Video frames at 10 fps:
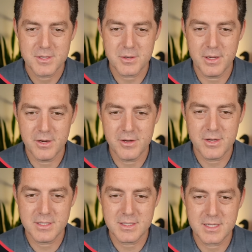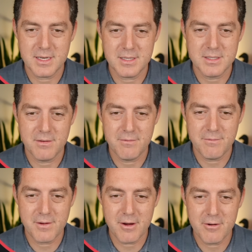So here you can see it is
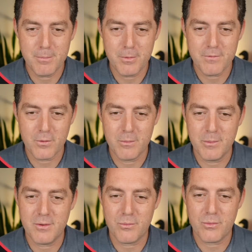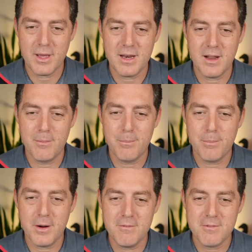very performant, right
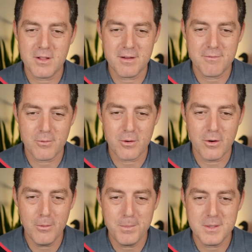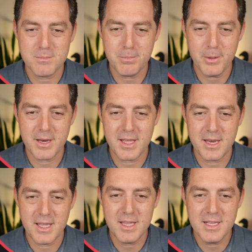above Claude four Opus, but
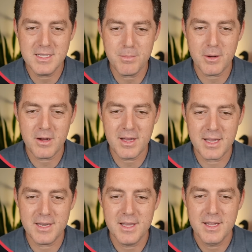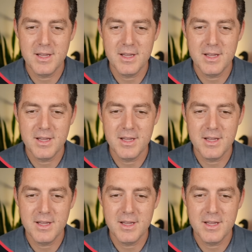it is behind